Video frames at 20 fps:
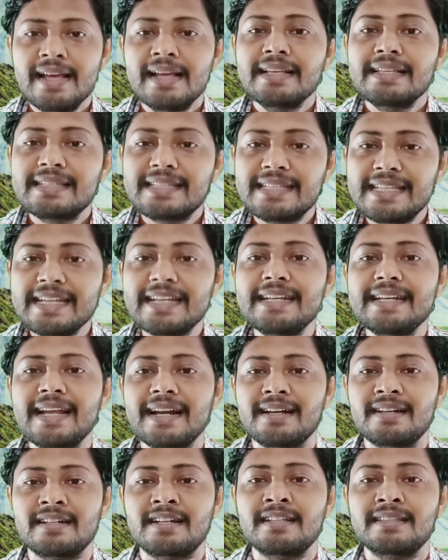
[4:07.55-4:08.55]

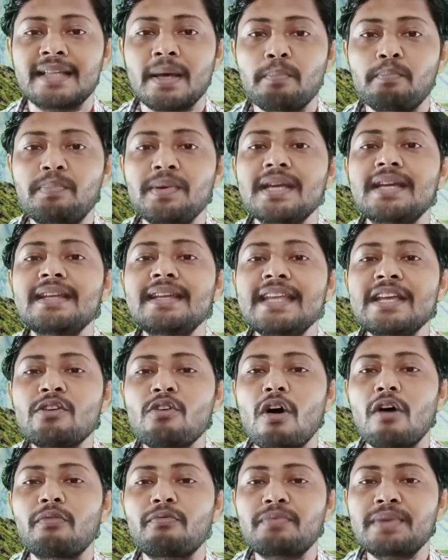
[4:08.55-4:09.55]
signaled the beginning
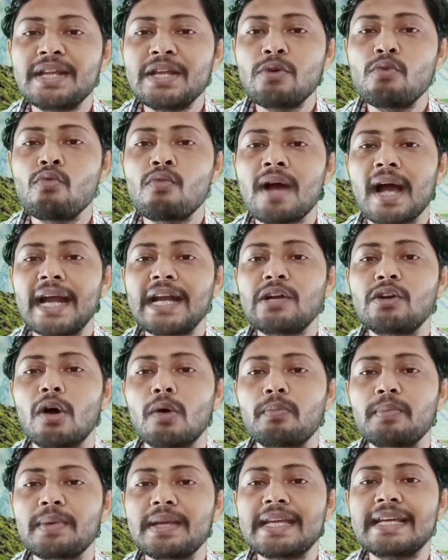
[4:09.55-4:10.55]
of new kind
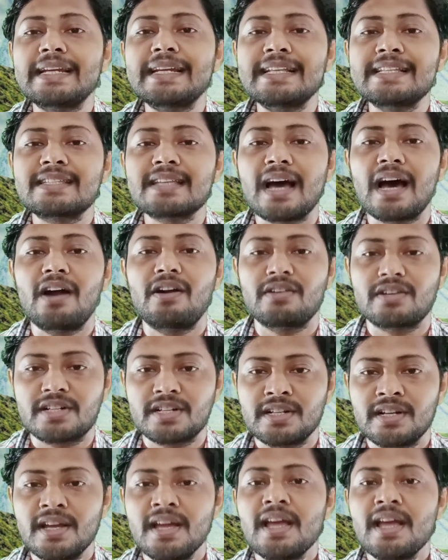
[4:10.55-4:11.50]
of English art,